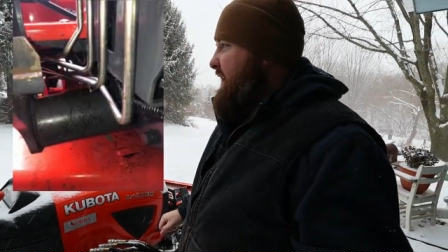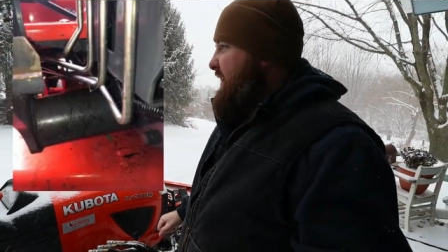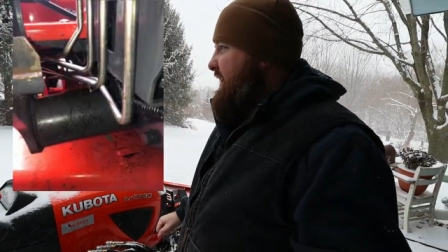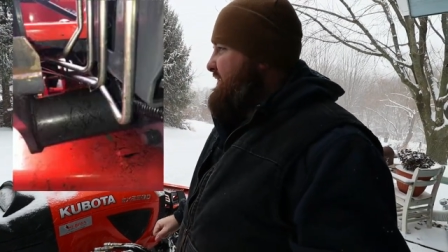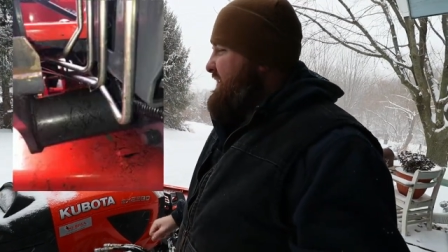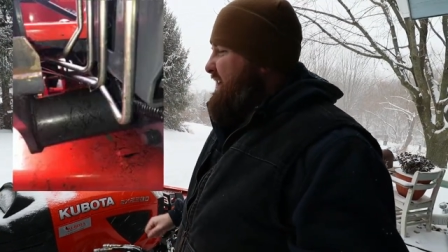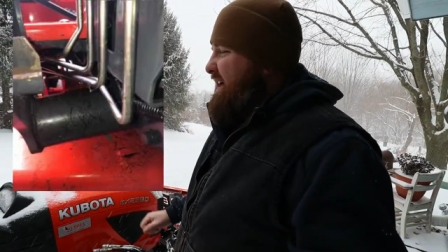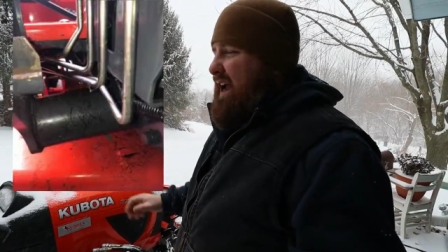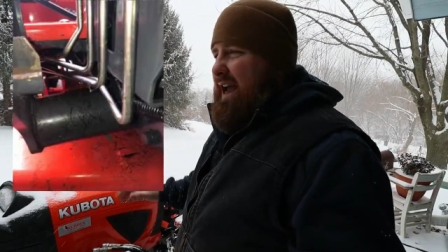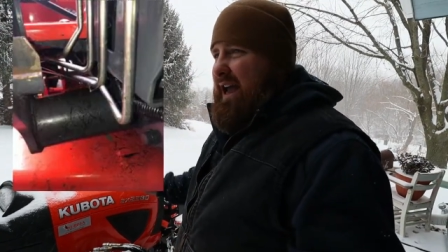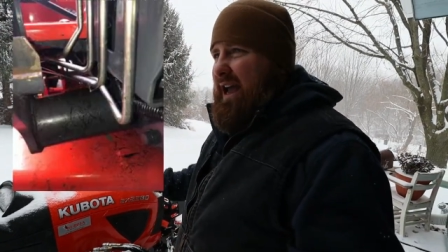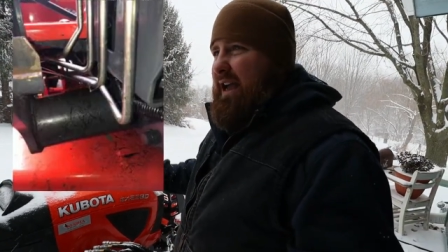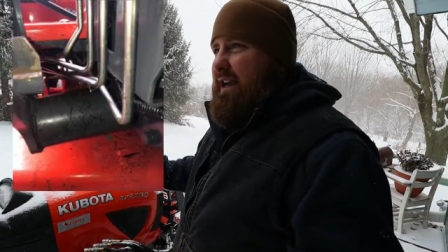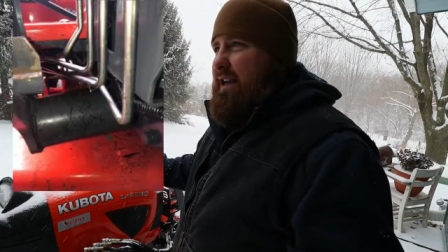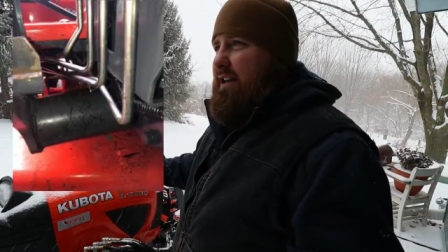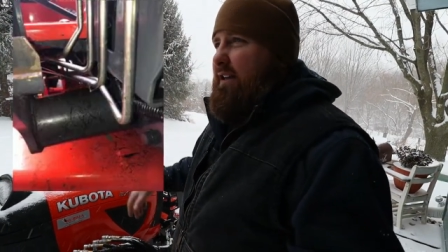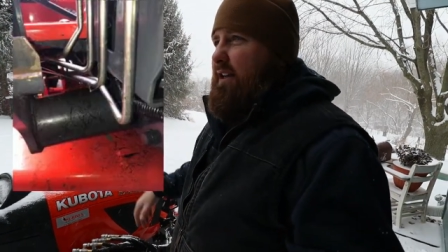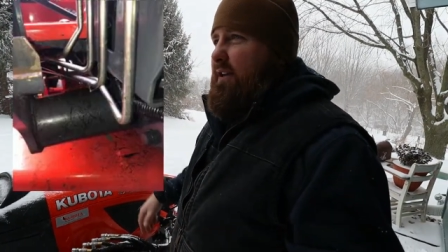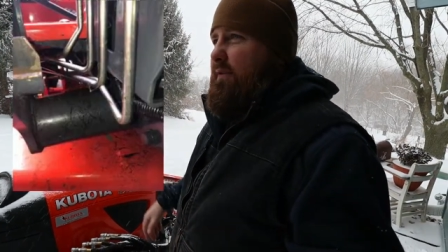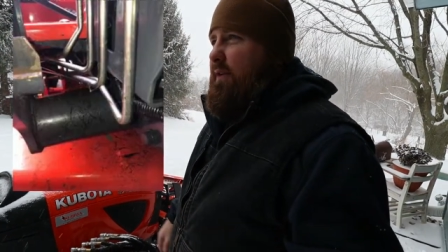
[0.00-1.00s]
and I was like, ah, I
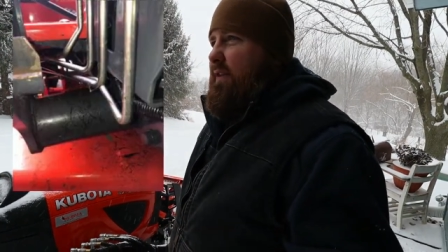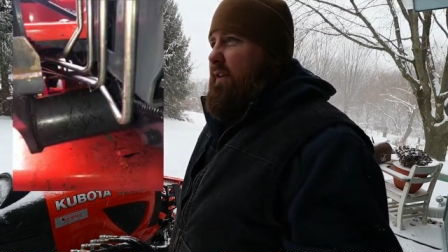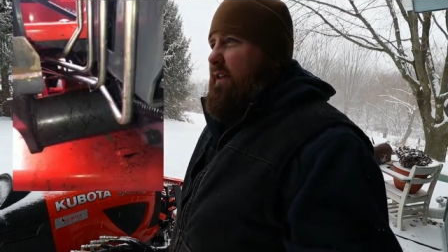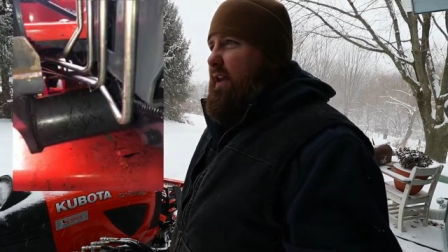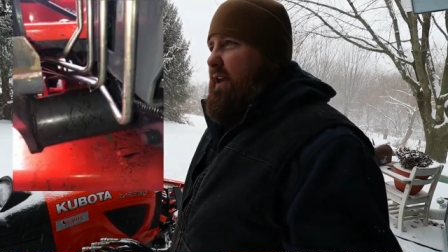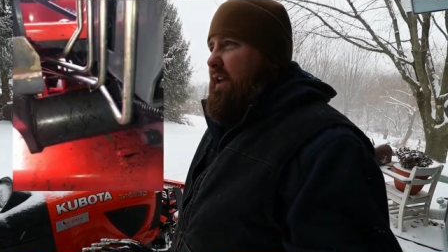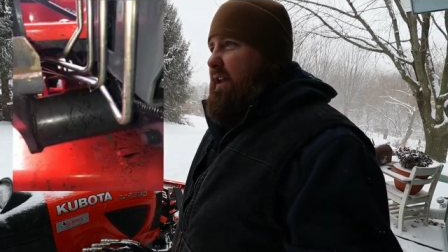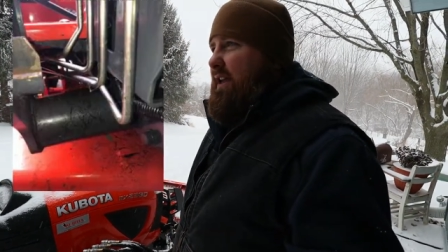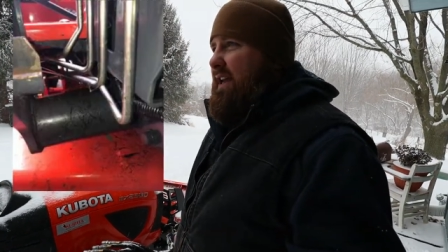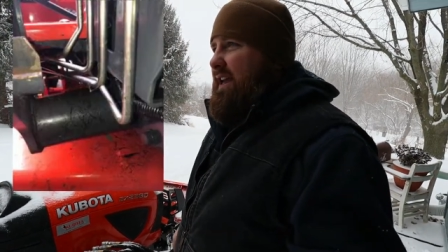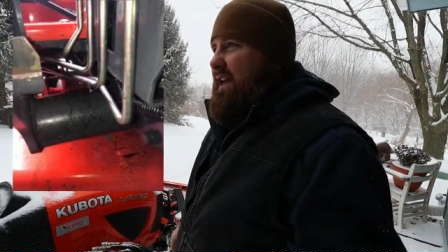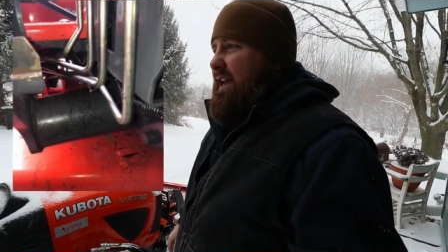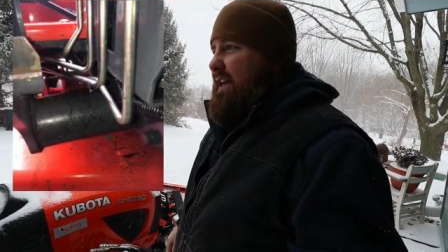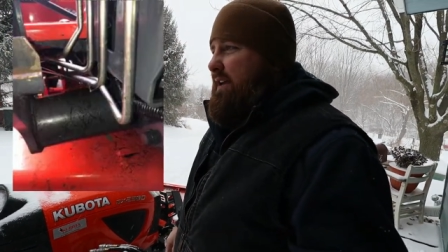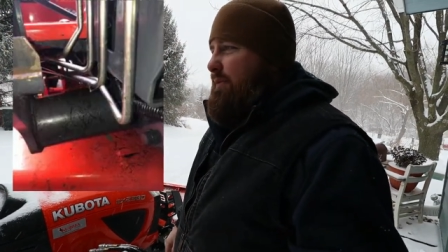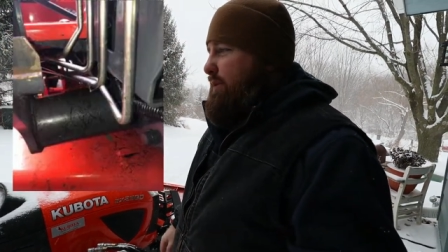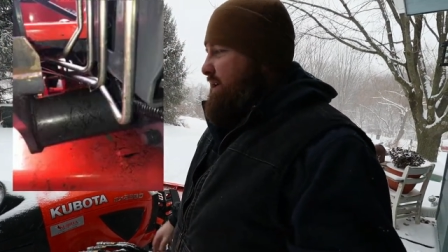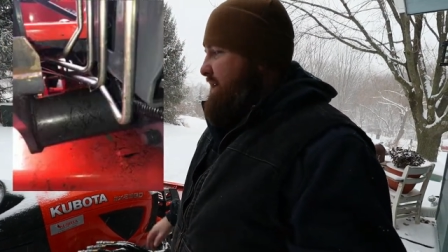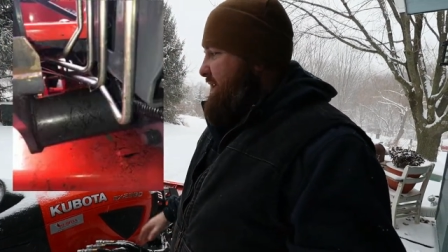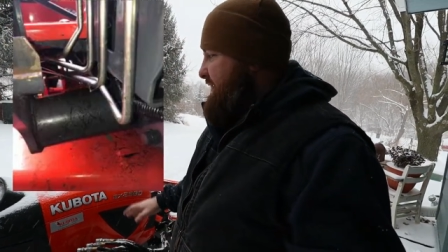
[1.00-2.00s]
could live with it,
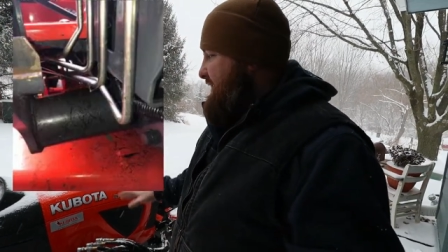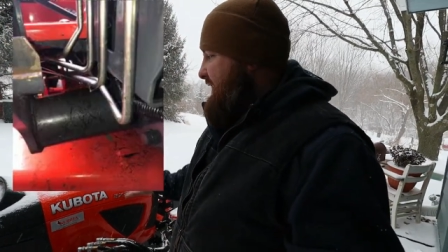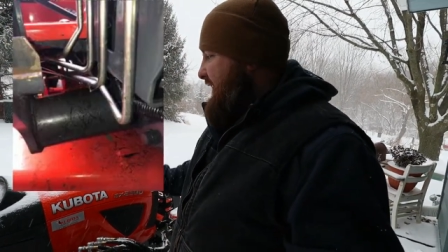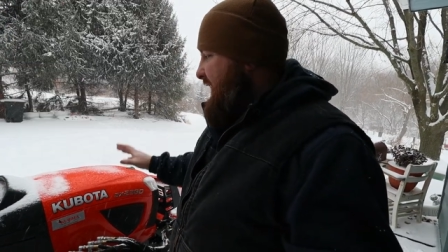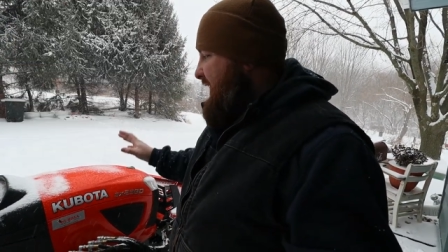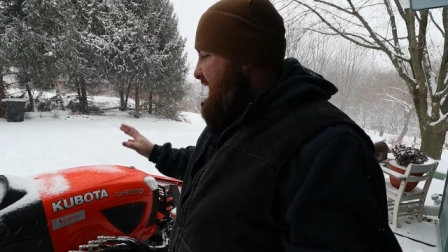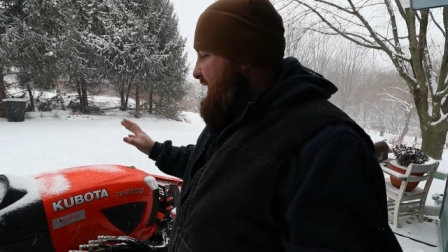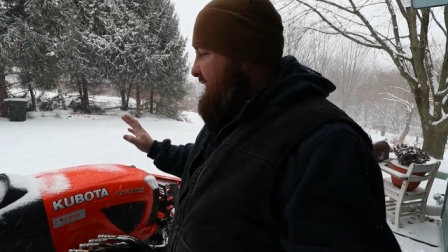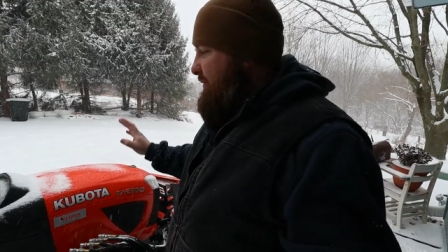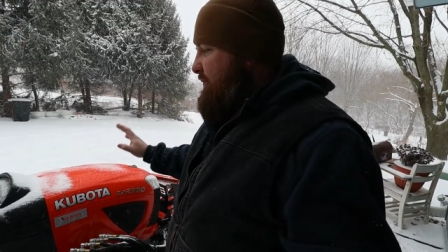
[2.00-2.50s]
because I